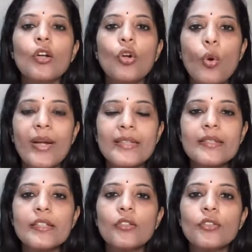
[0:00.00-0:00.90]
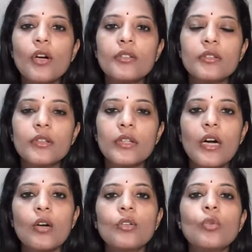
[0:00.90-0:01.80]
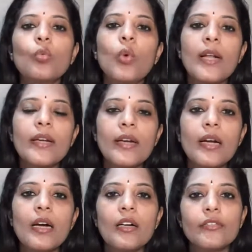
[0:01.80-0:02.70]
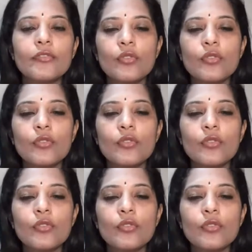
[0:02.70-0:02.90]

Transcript: go and see your doctor around 1.5